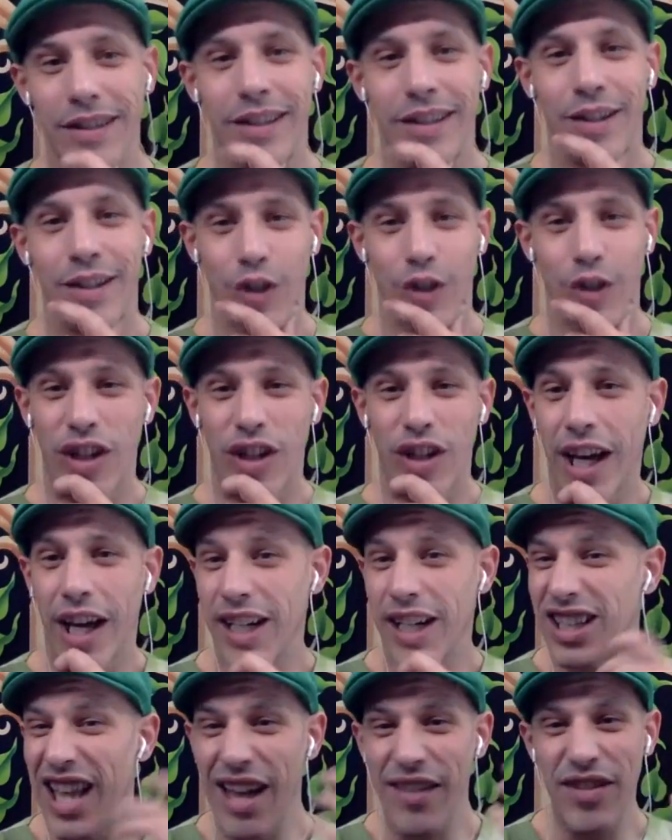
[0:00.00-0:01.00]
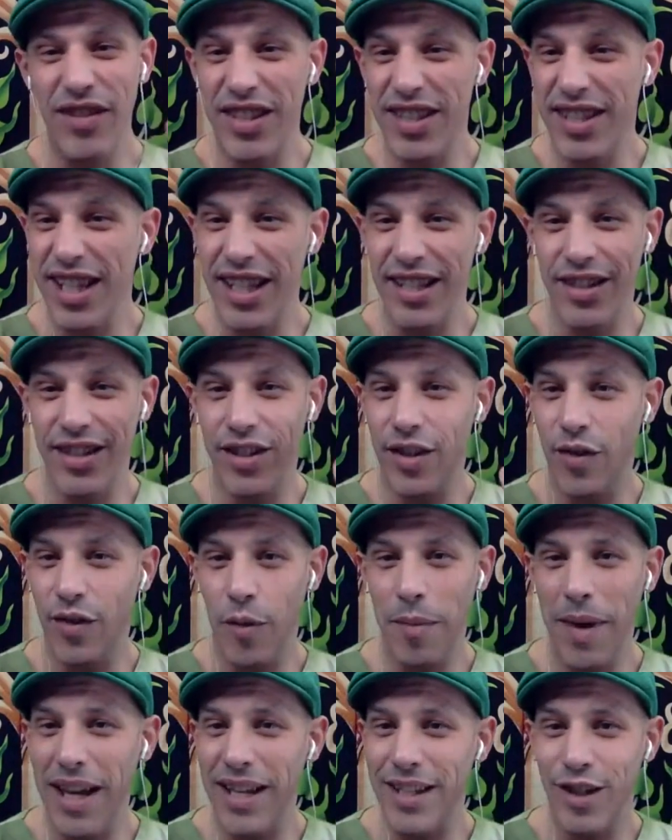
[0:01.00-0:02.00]
So you got 11 seasons of
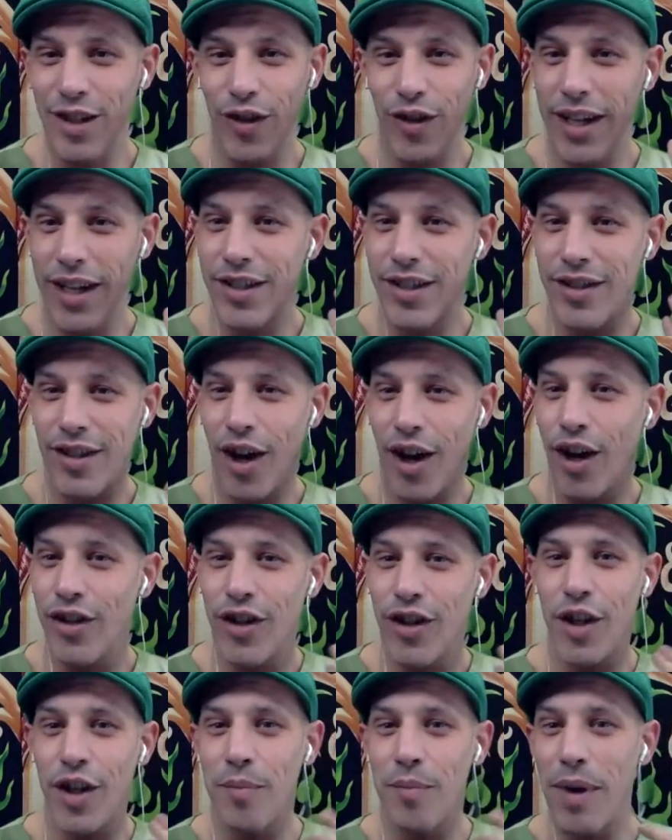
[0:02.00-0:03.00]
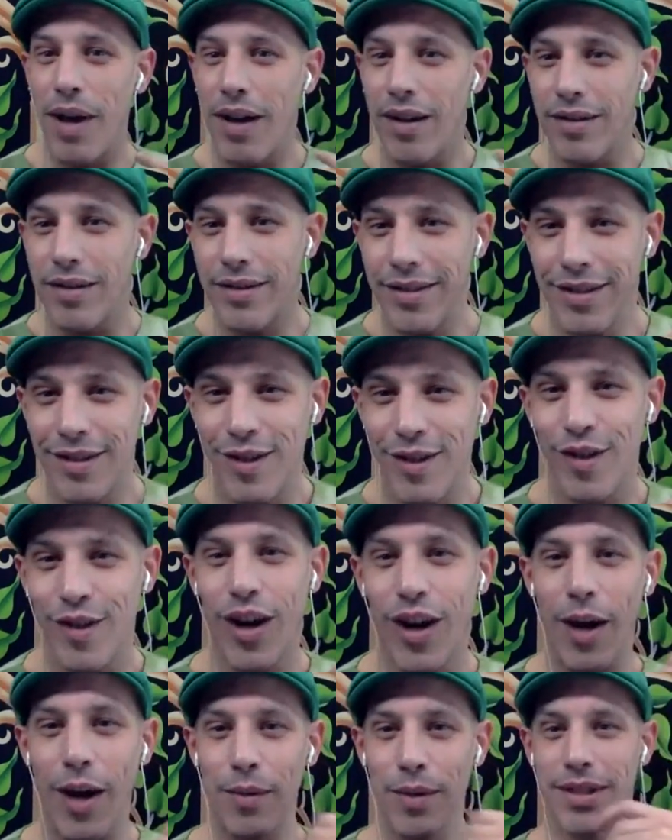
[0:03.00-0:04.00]
Amazing Race under your belt. So
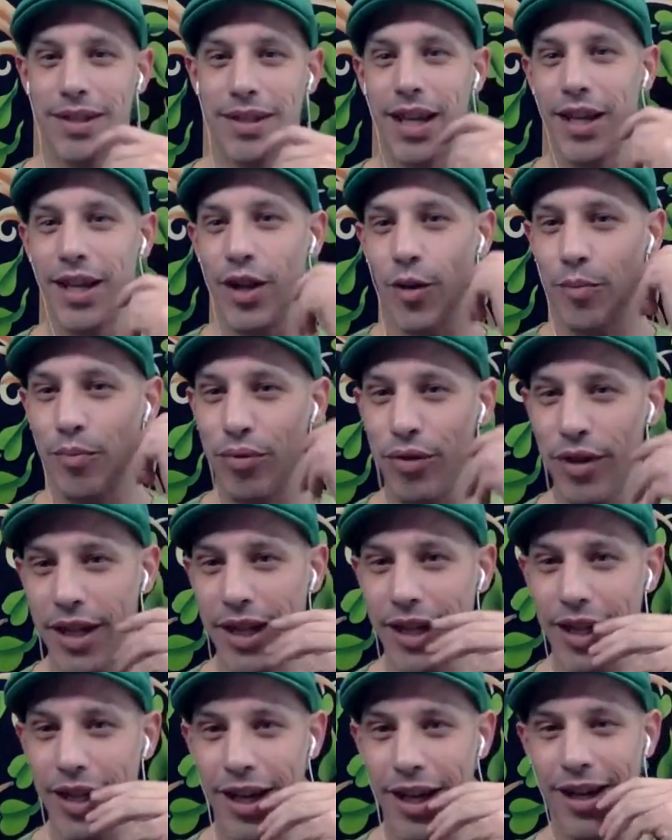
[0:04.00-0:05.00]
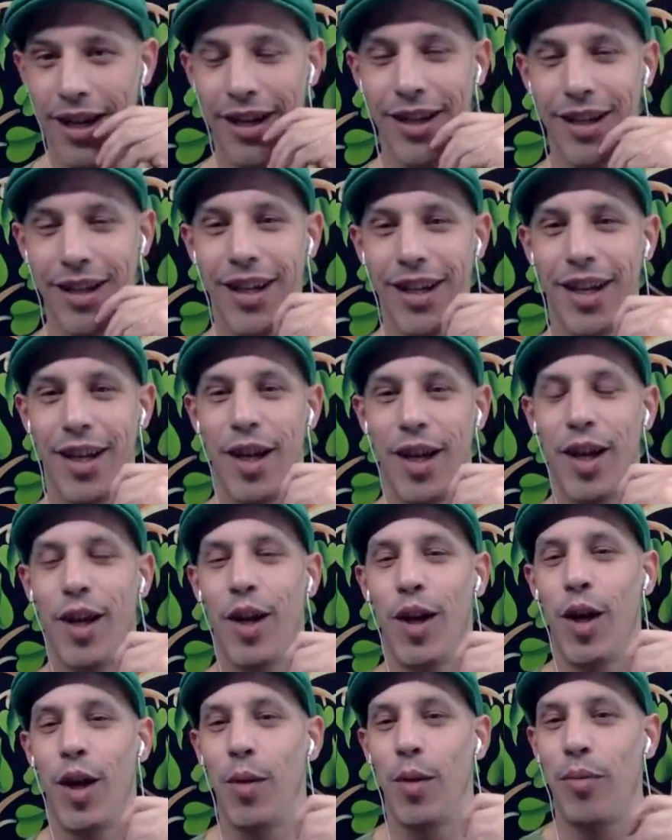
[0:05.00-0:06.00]
I would say you're pretty
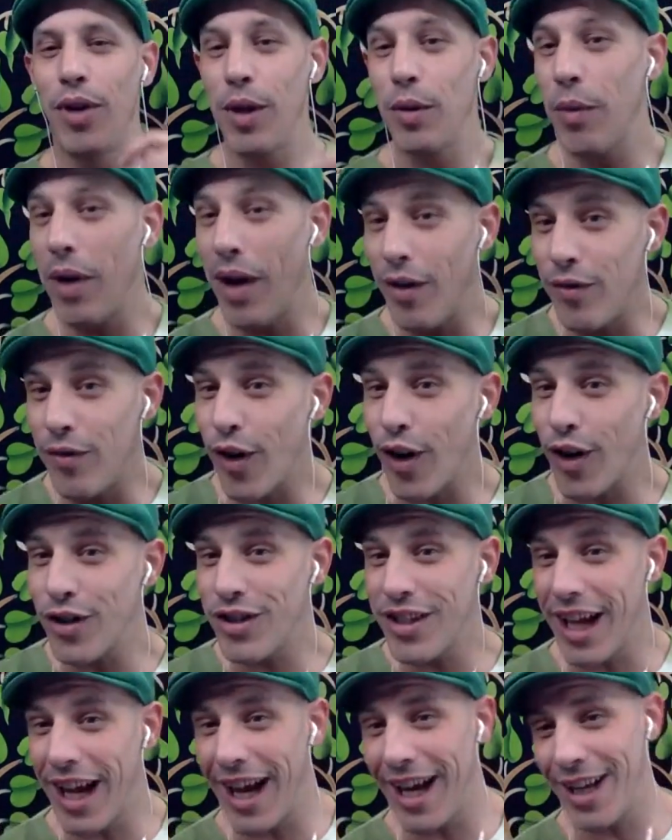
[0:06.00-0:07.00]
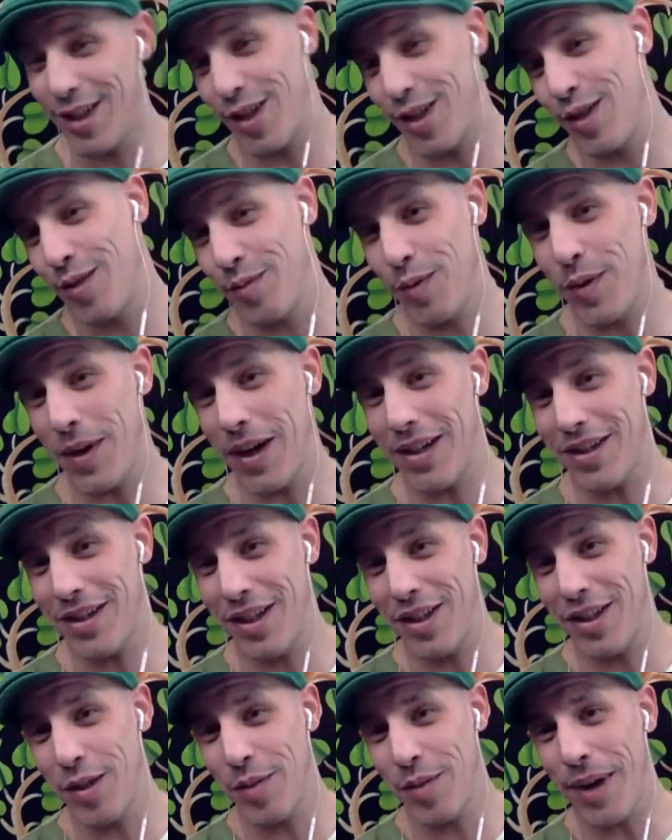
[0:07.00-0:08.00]
well versed to answer some
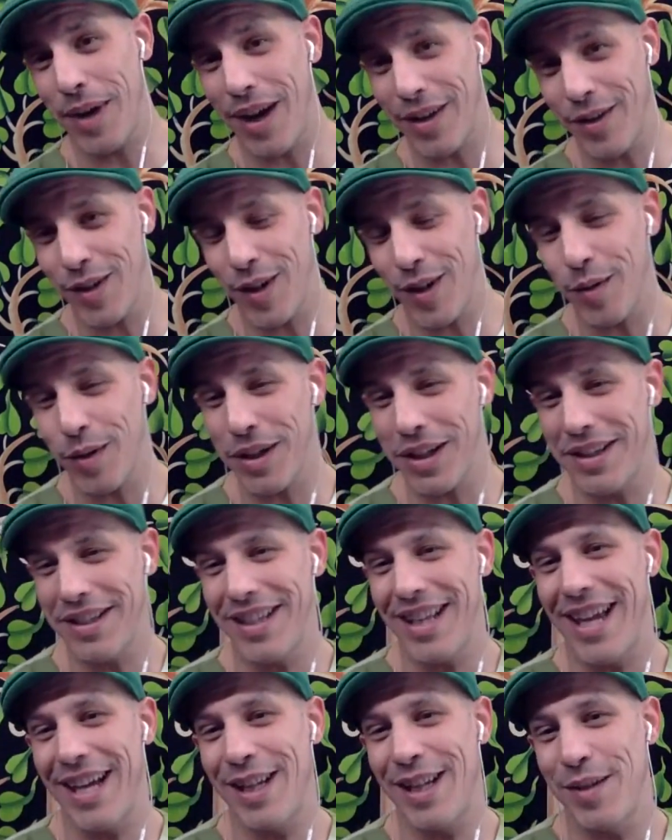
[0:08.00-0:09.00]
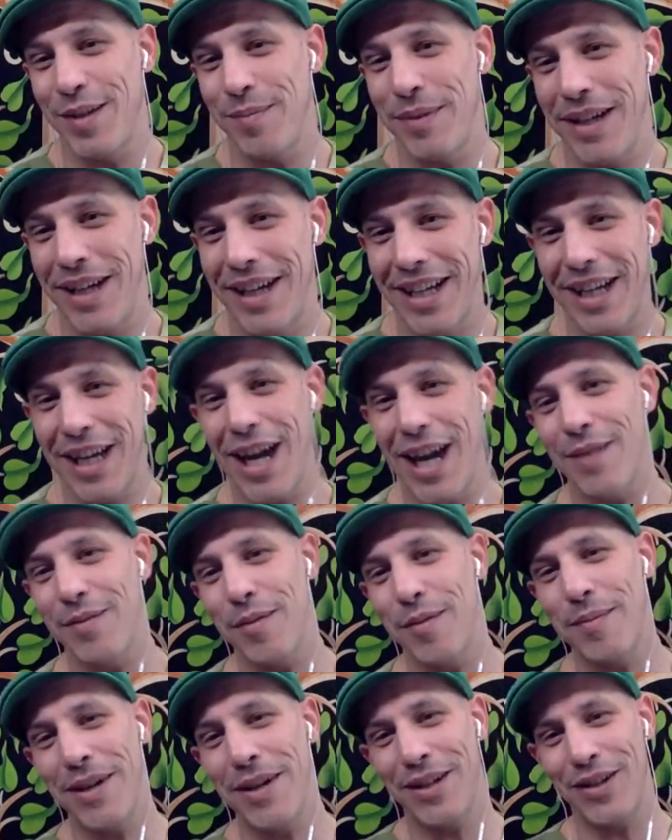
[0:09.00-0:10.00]
questions about what it's like to be a
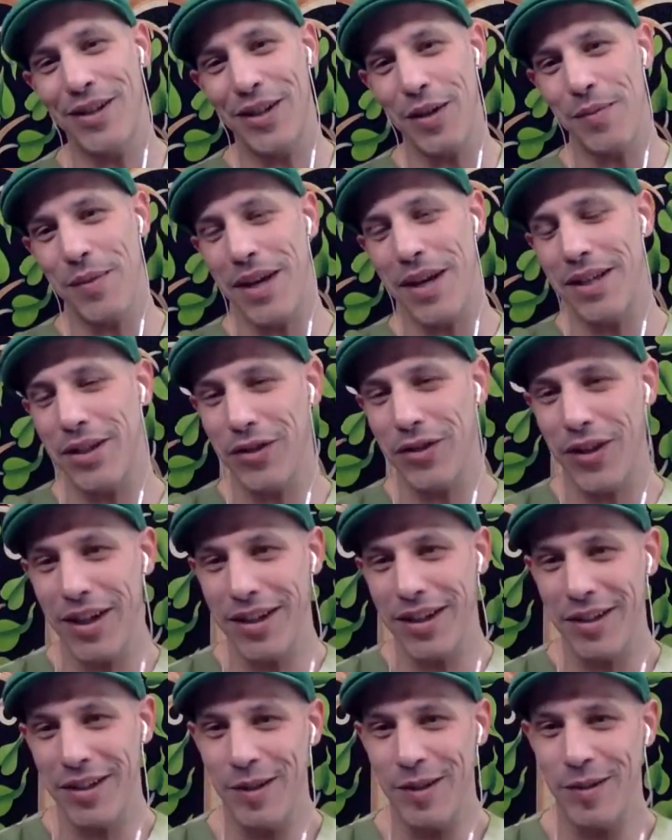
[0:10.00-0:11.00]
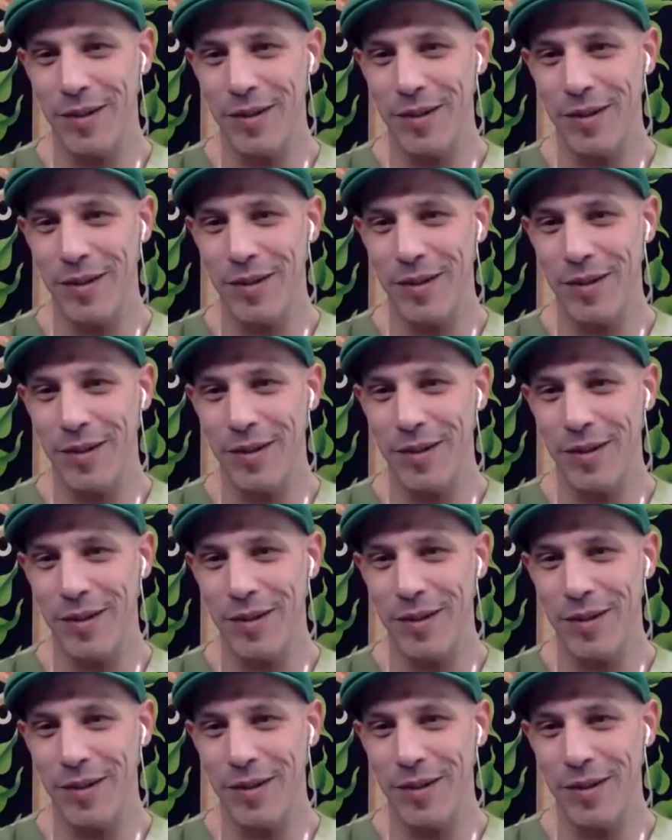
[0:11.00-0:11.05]
cameraman on the Amazing Race.